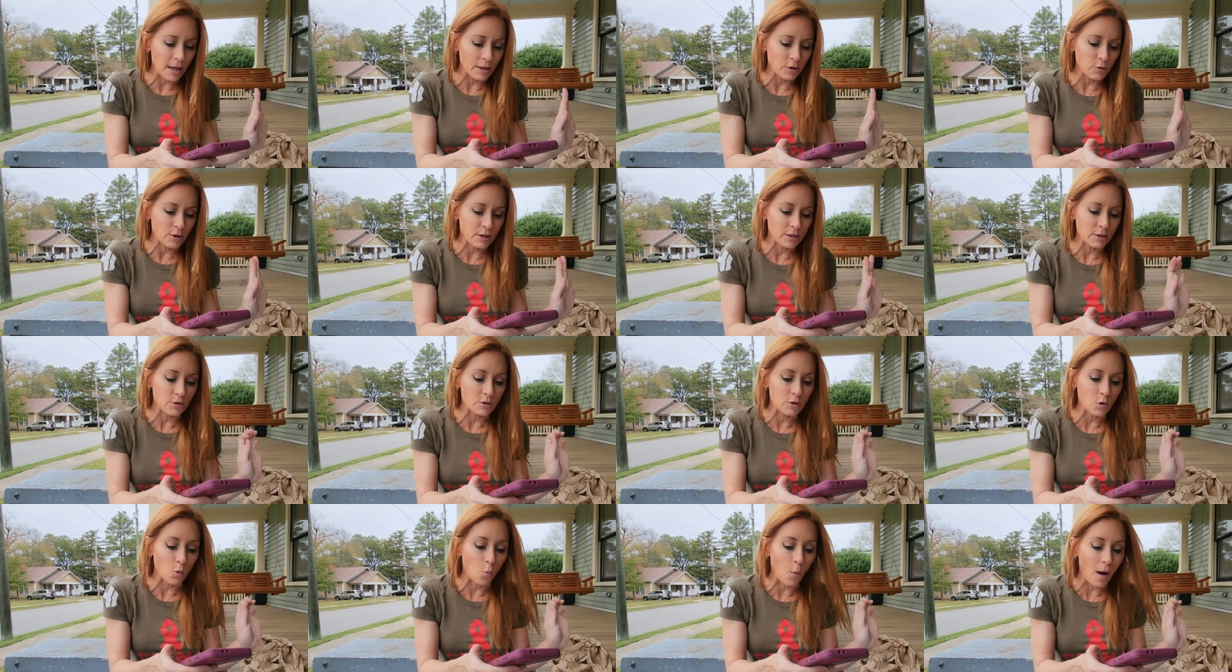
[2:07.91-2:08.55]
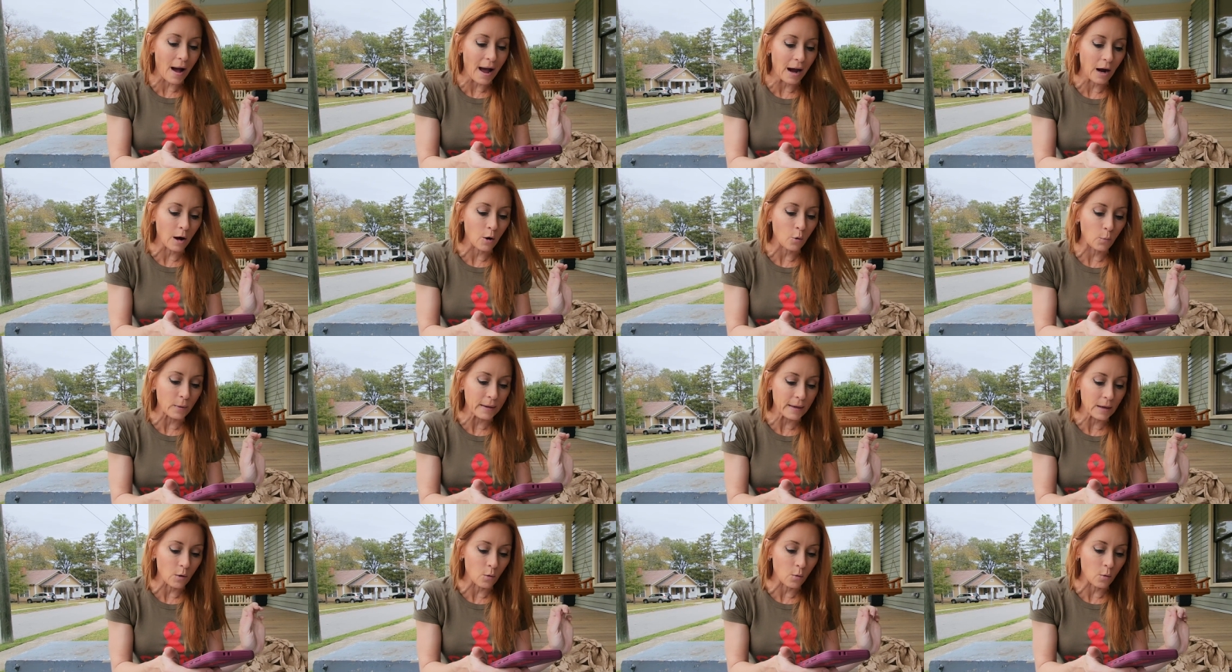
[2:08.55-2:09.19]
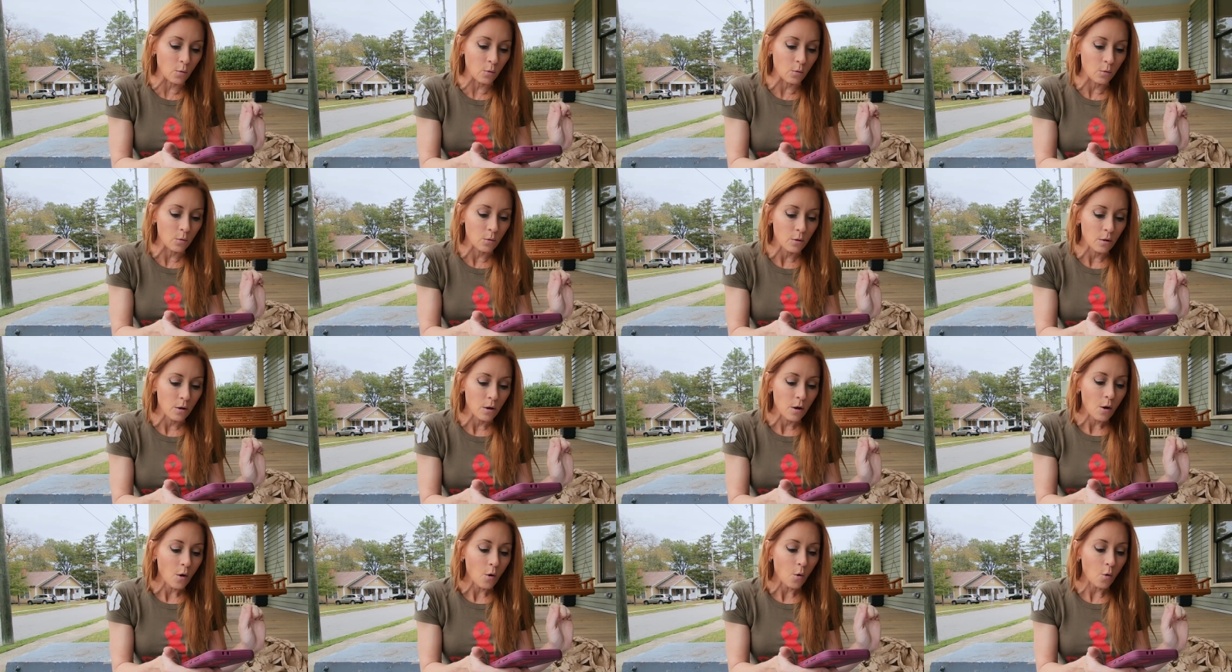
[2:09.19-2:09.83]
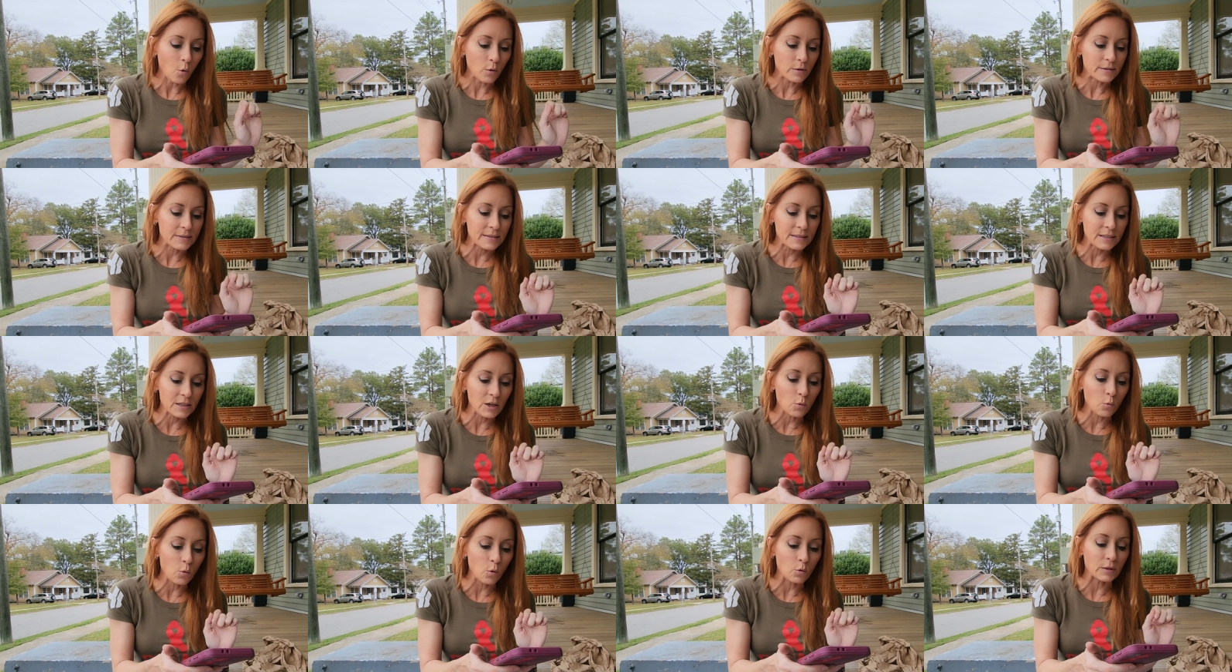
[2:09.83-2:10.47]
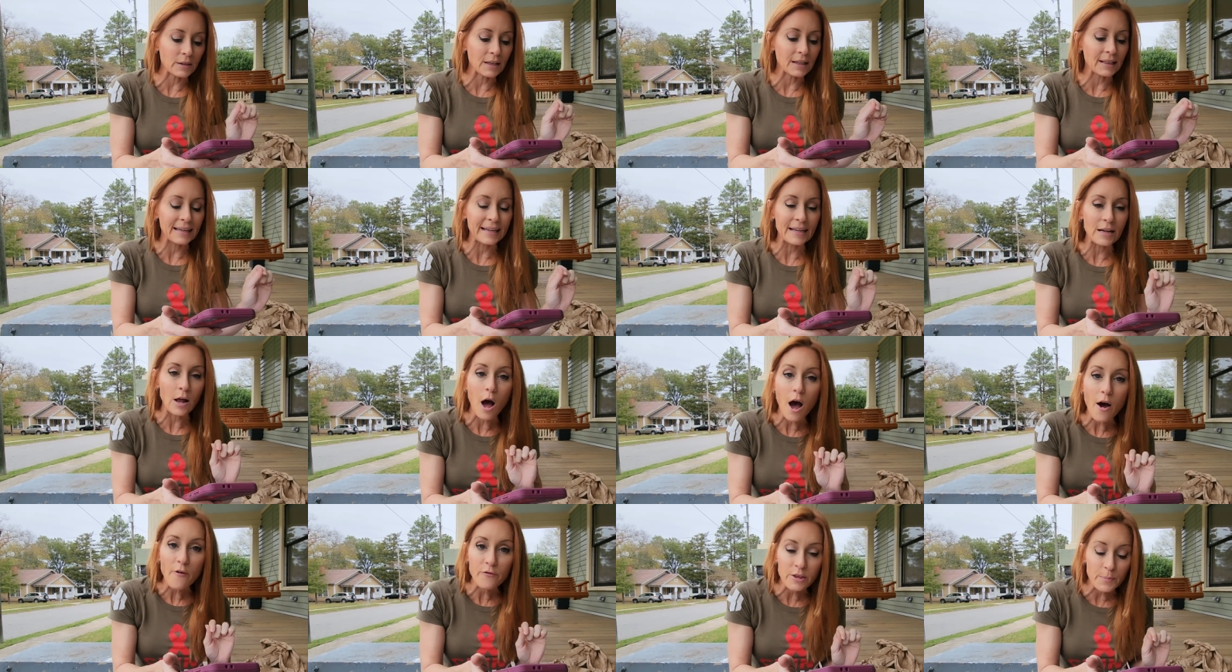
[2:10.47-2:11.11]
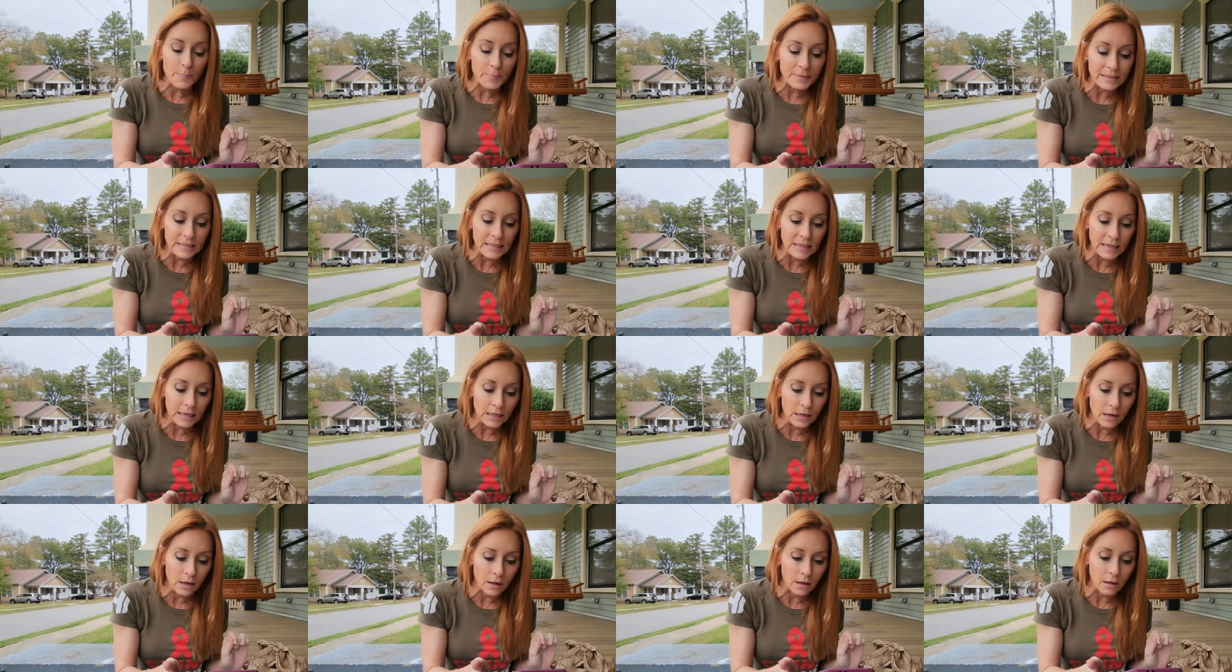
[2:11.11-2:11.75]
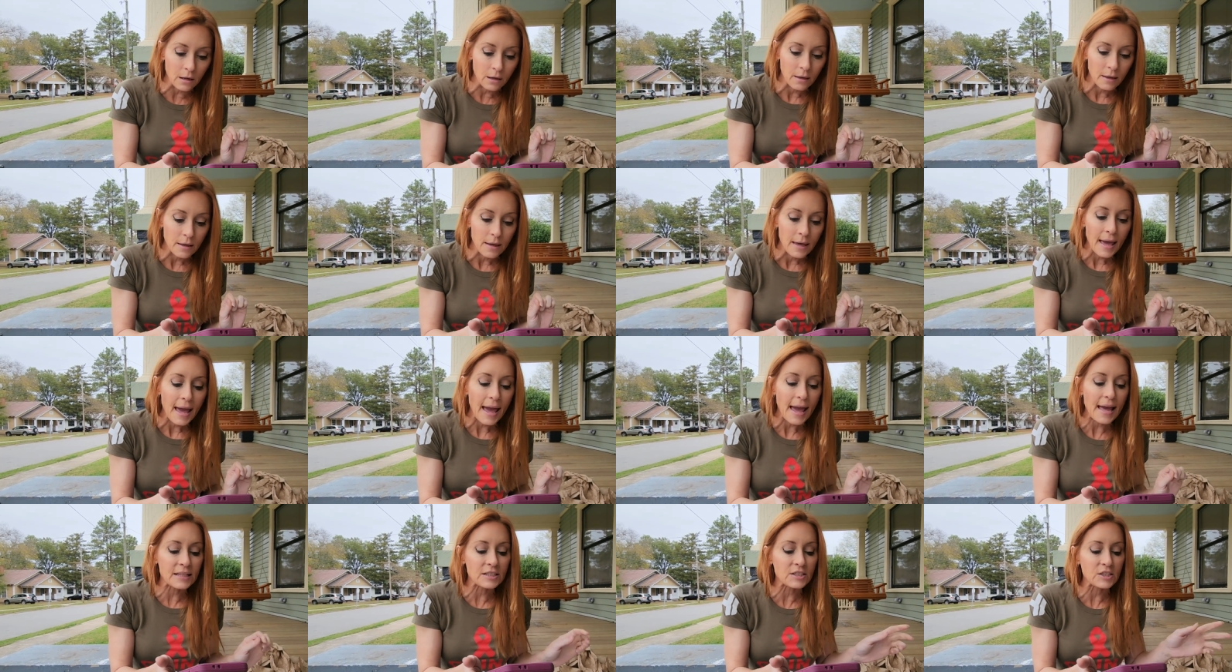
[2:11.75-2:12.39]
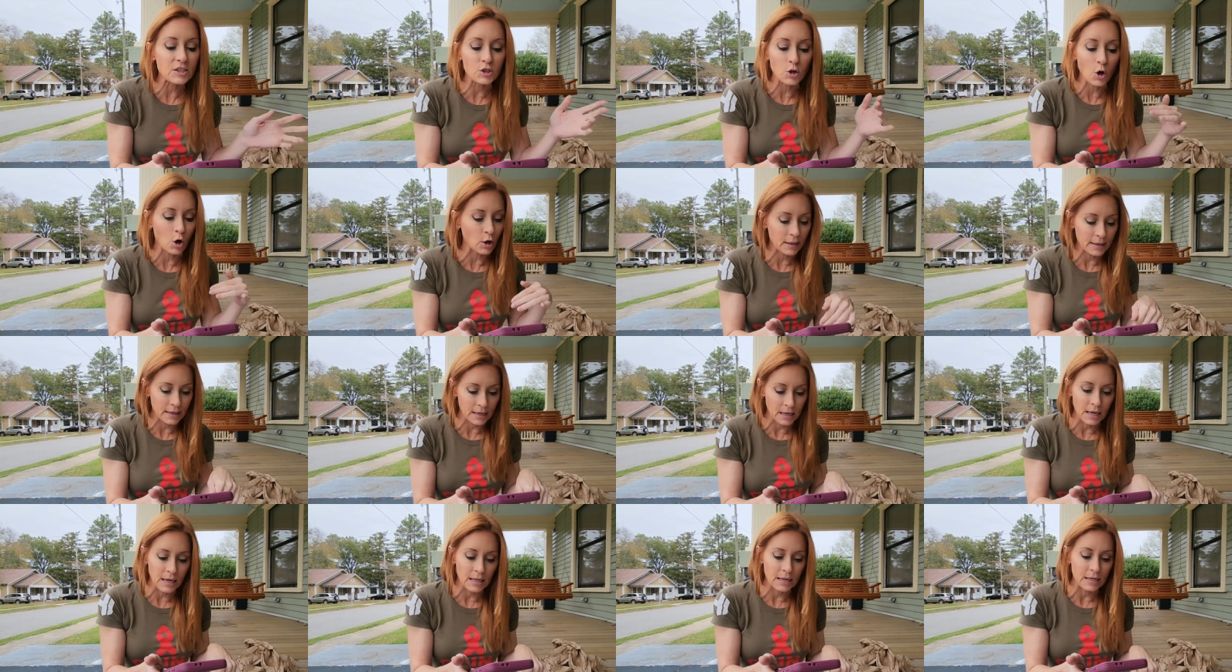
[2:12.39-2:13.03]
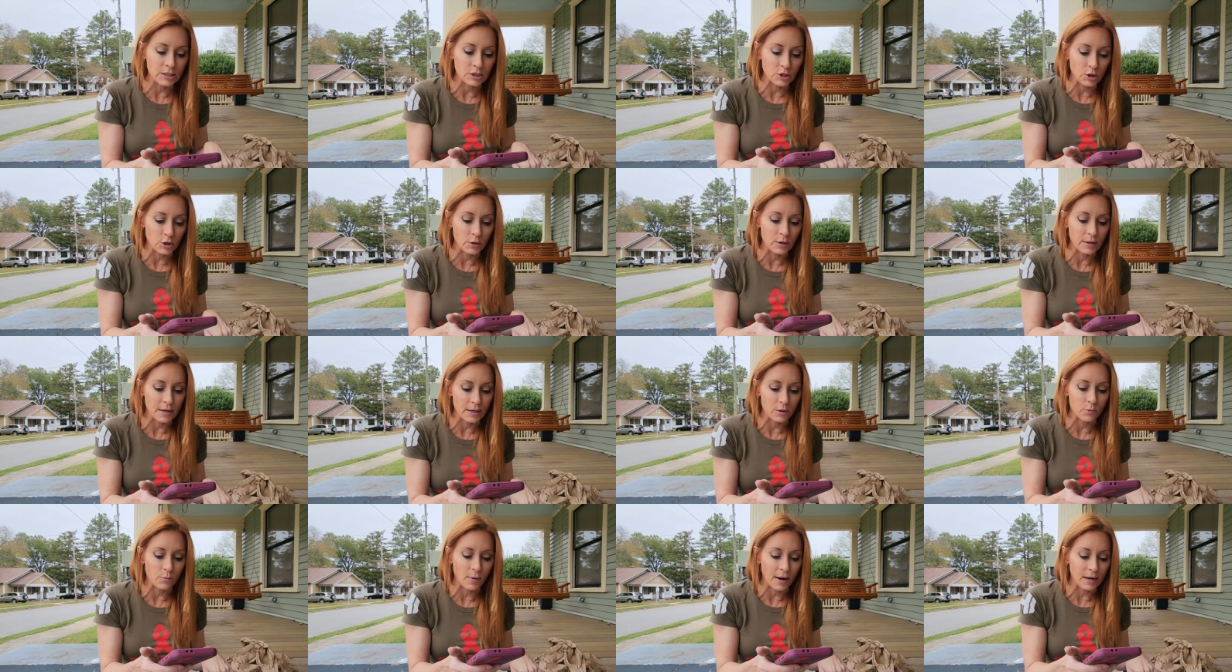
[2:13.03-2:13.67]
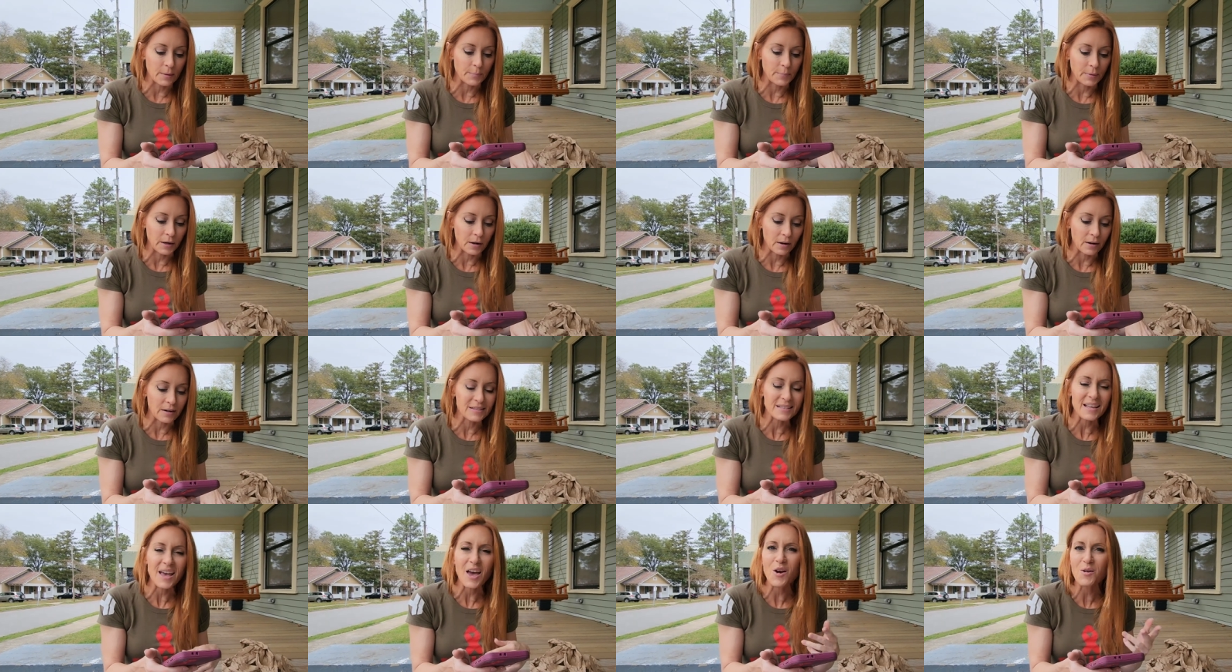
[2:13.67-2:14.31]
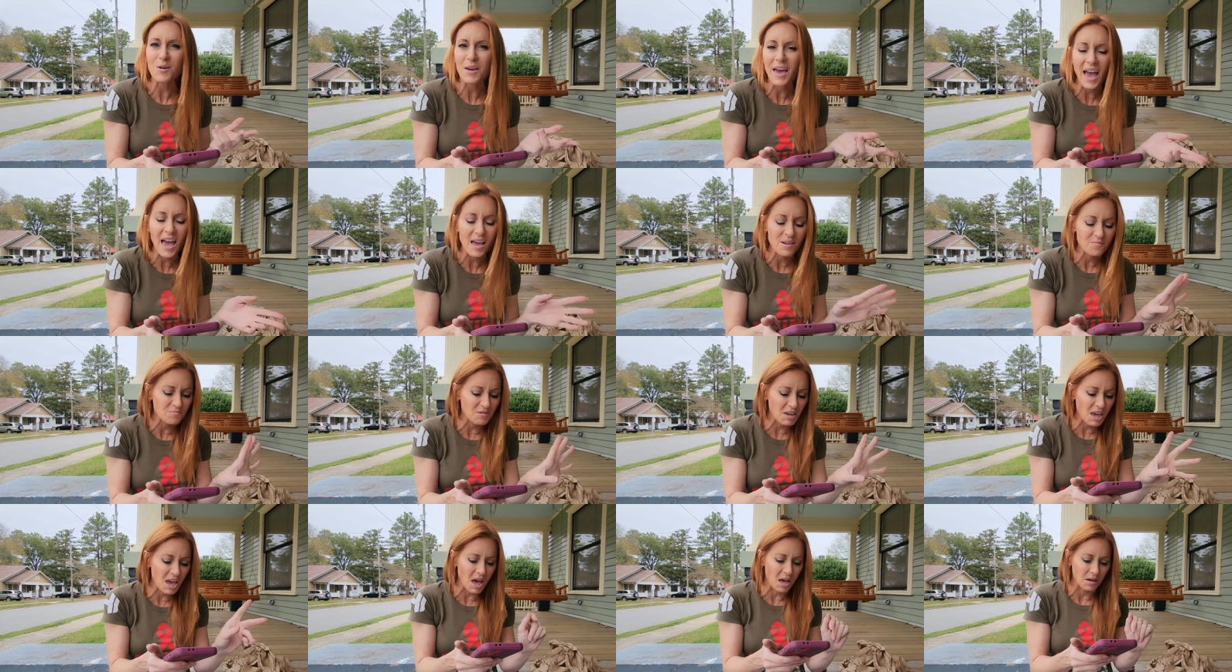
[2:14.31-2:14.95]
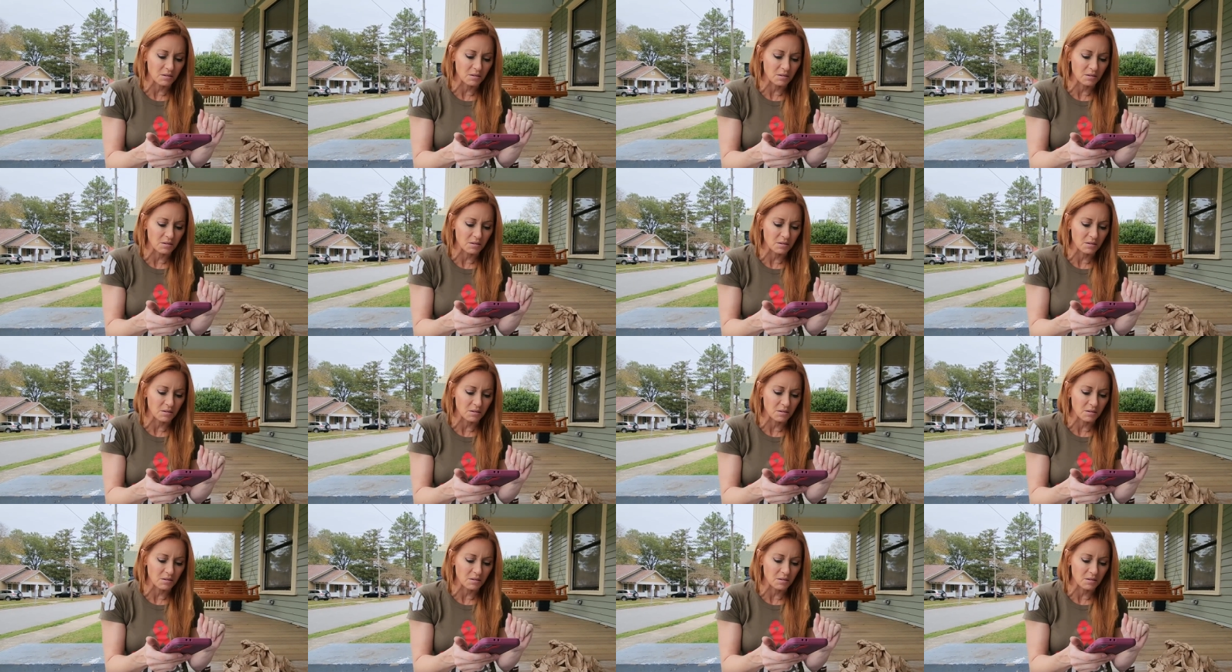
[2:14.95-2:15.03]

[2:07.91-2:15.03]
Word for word: You can use a wire wheel or steel wool to clean off the patina and start again until you get the right appearance. Okay, yeah.